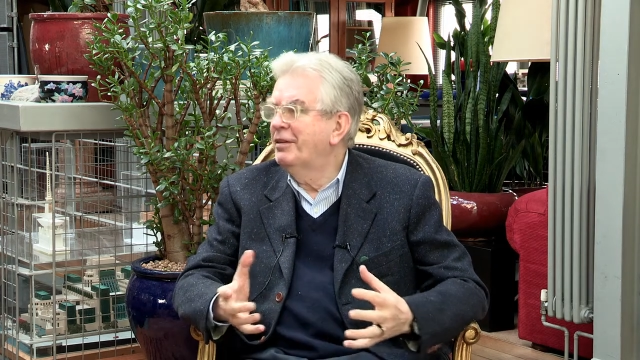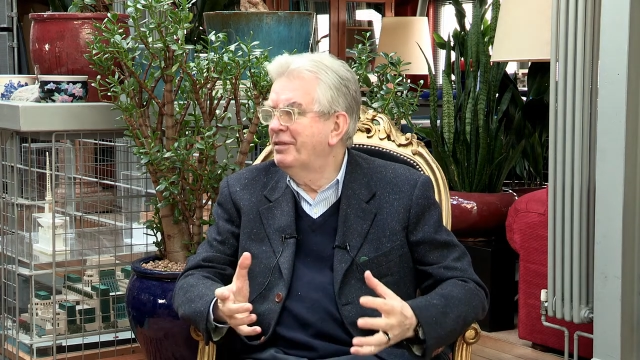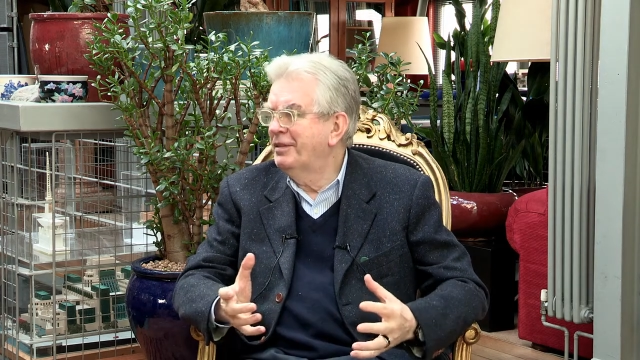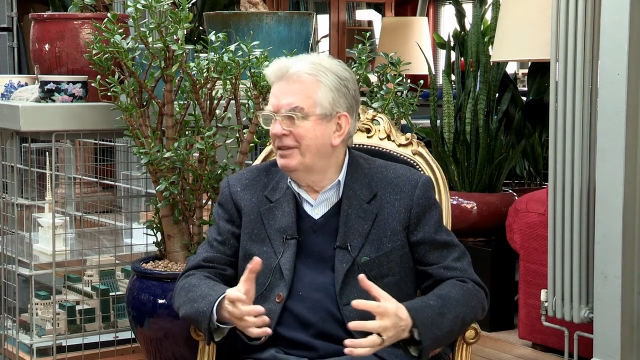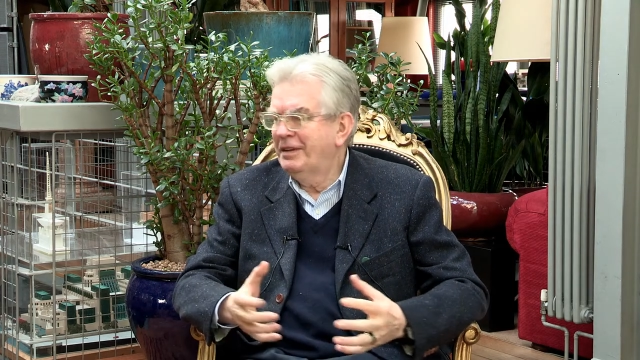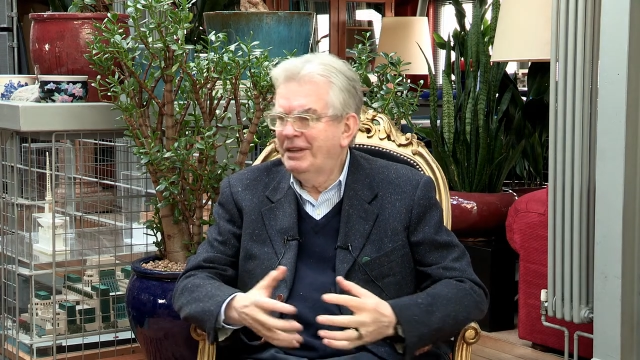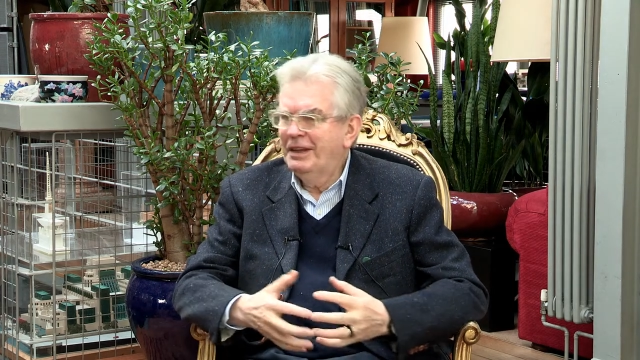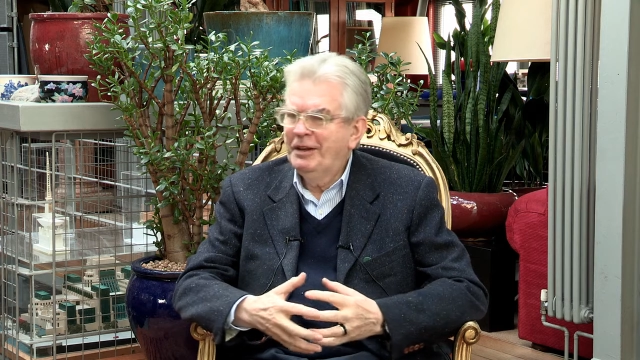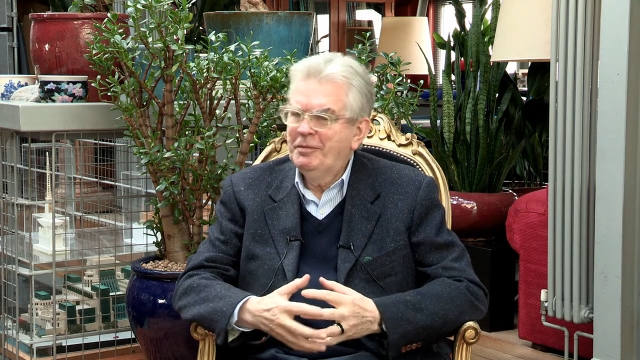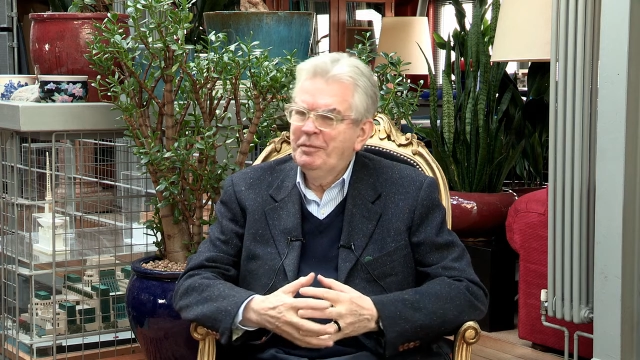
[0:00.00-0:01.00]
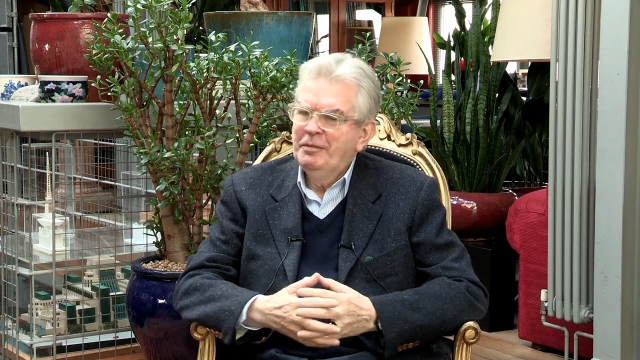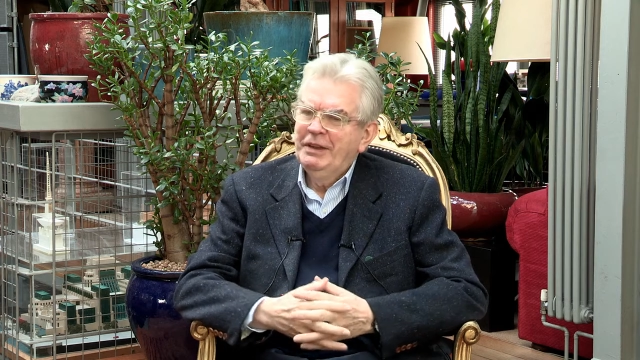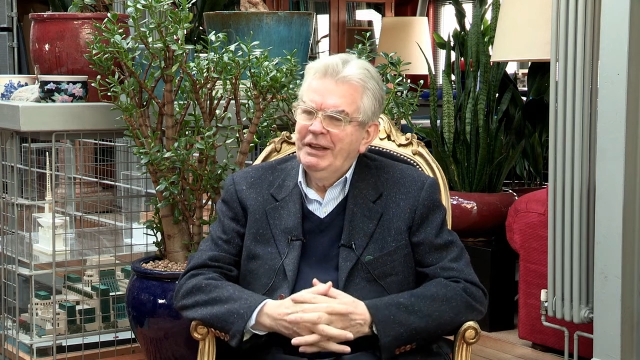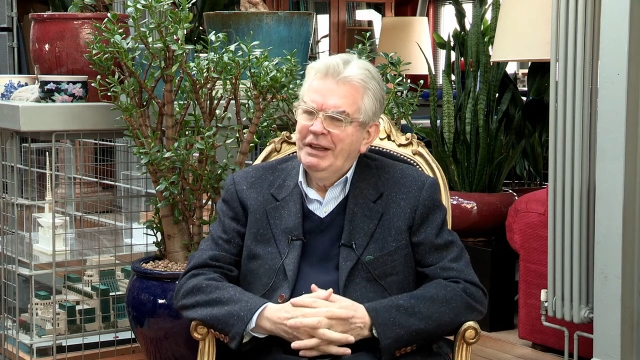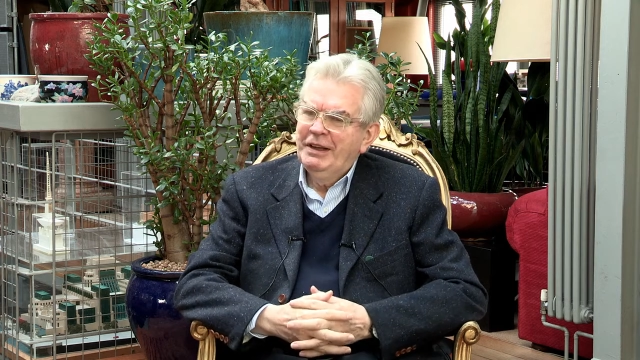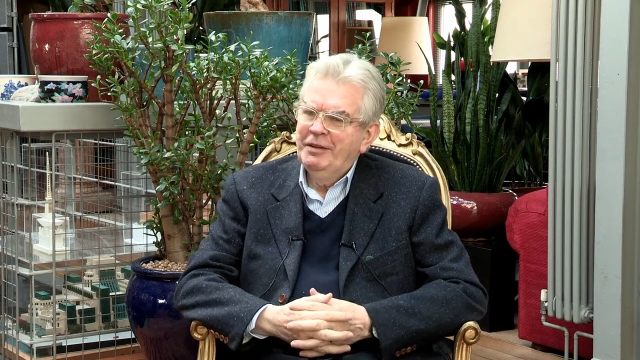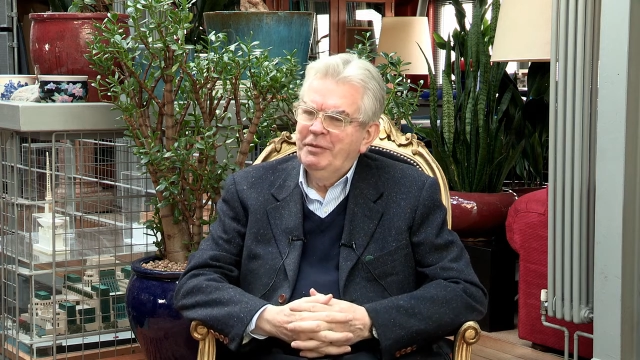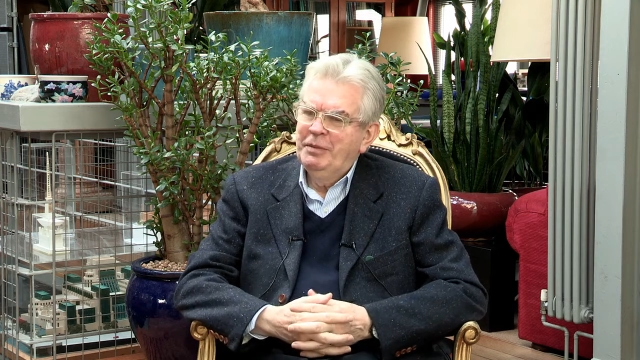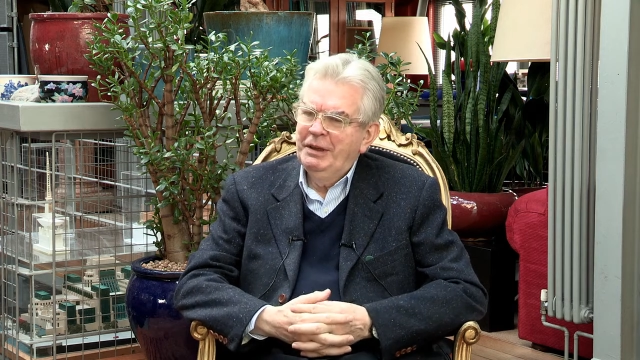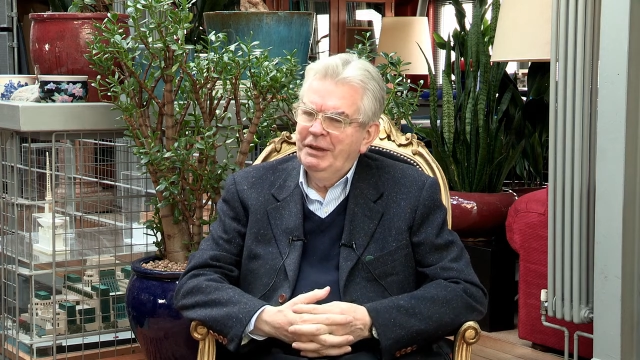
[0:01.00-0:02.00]

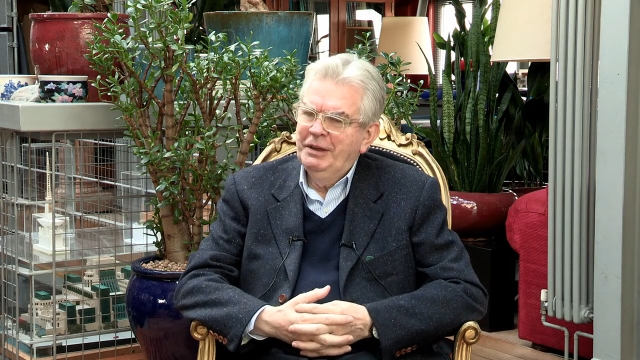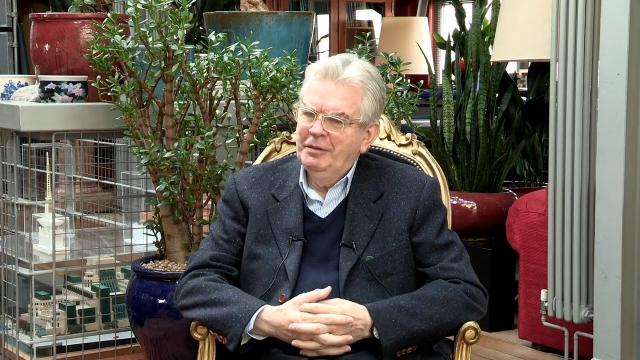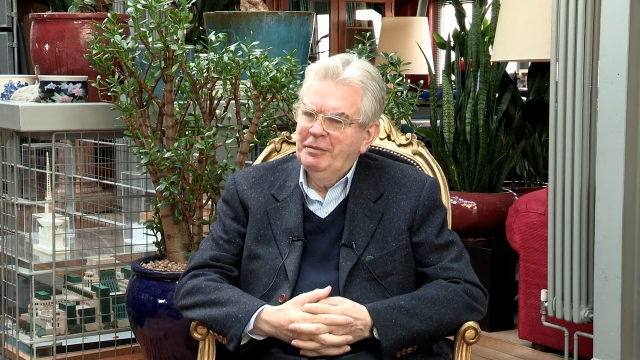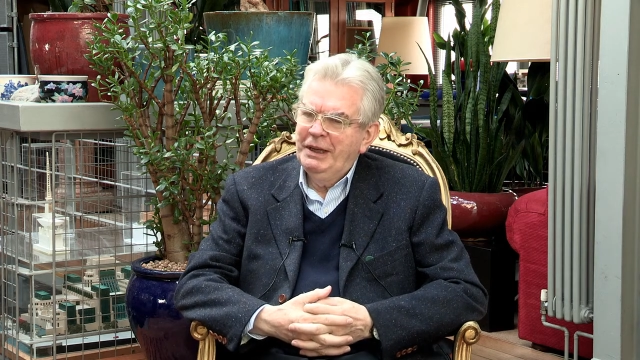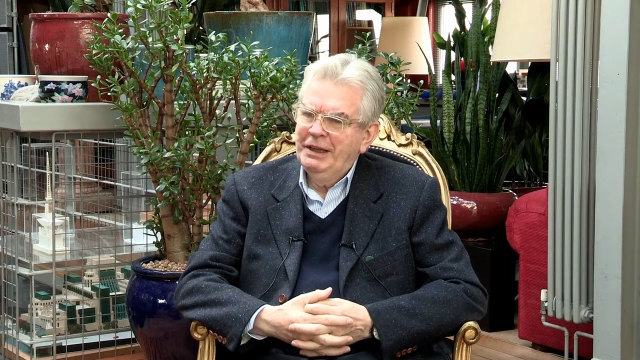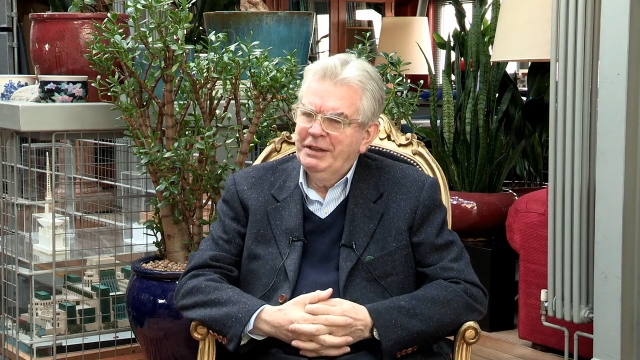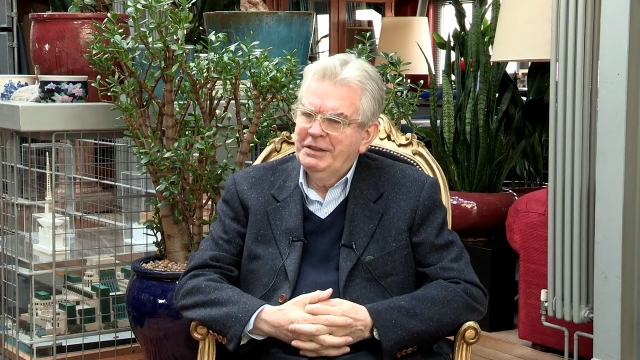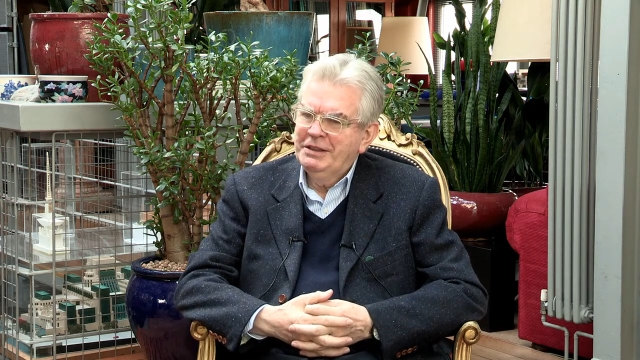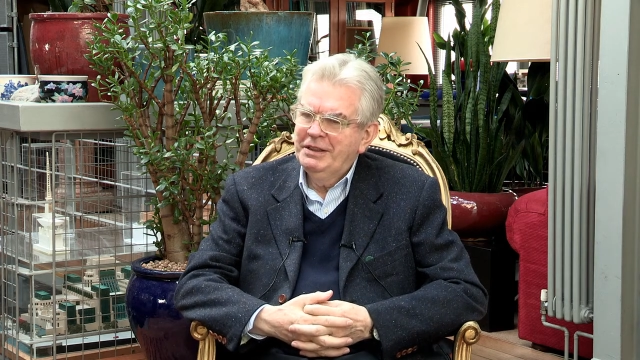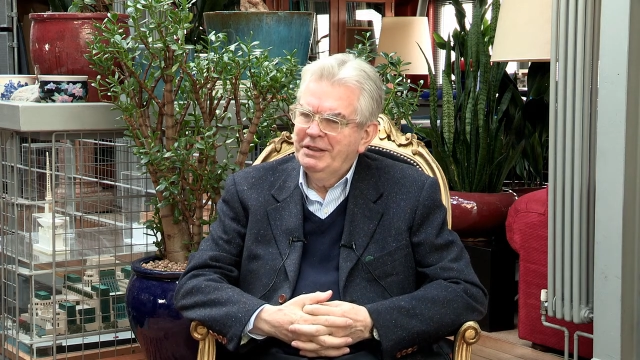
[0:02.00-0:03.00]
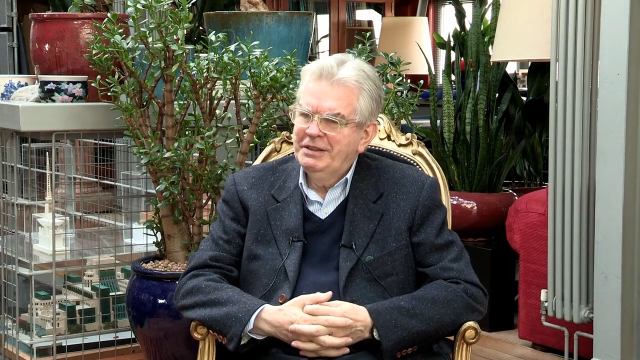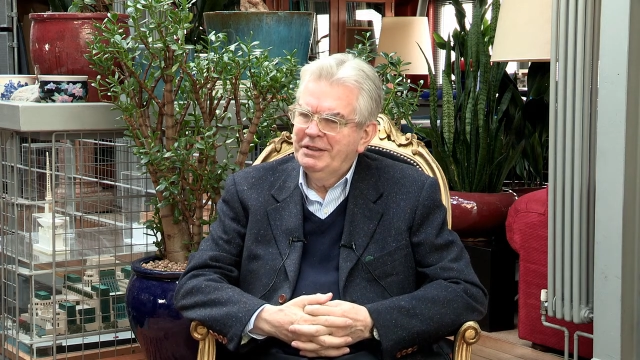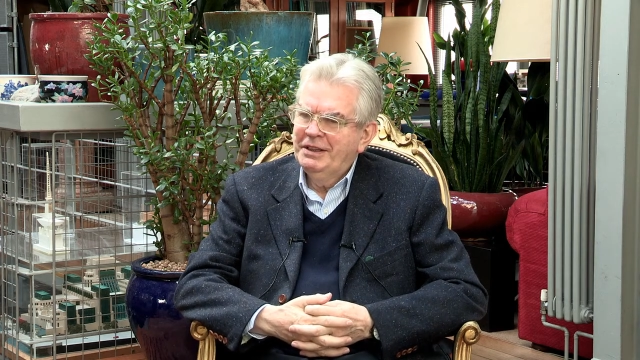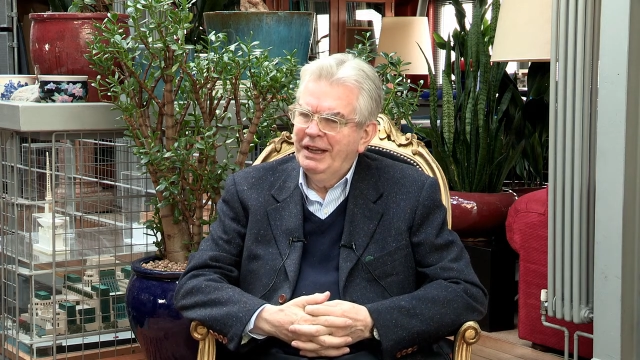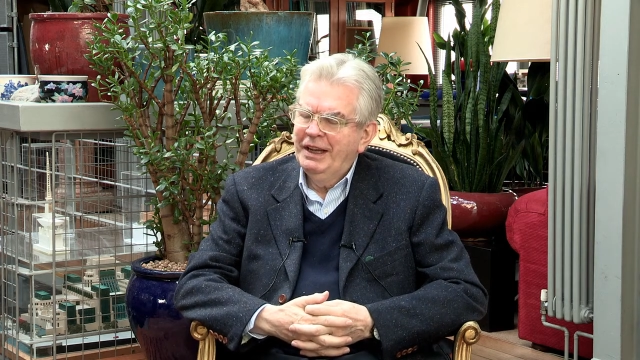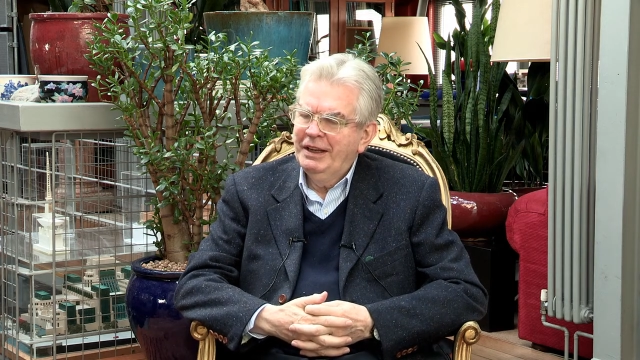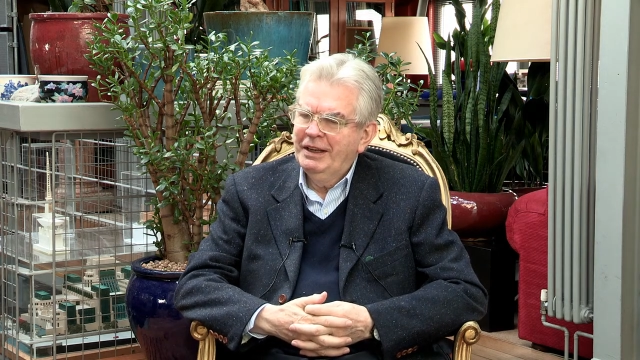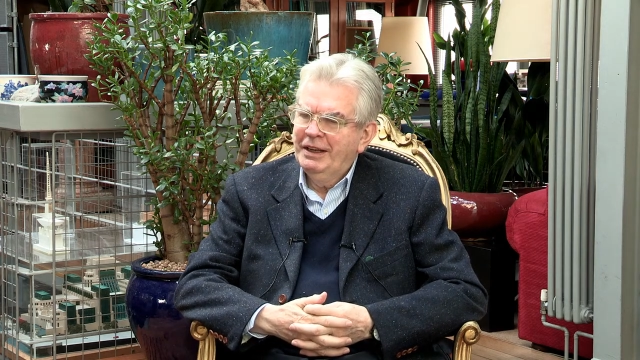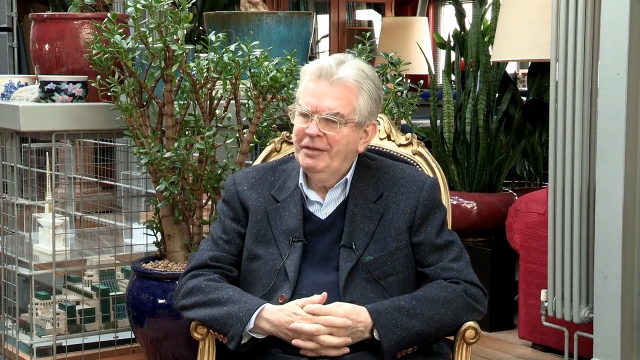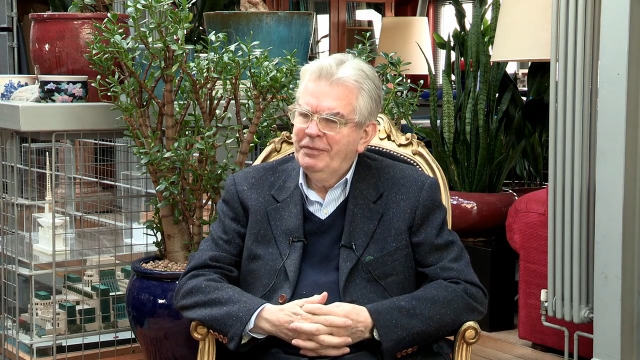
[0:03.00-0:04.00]
of building and making cities
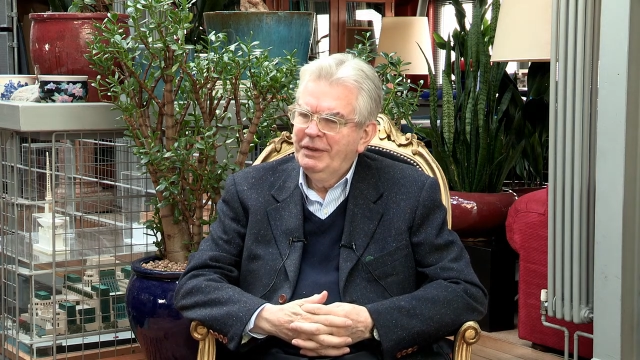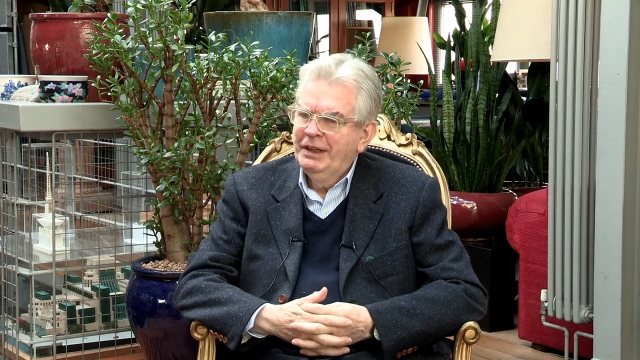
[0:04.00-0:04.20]
today,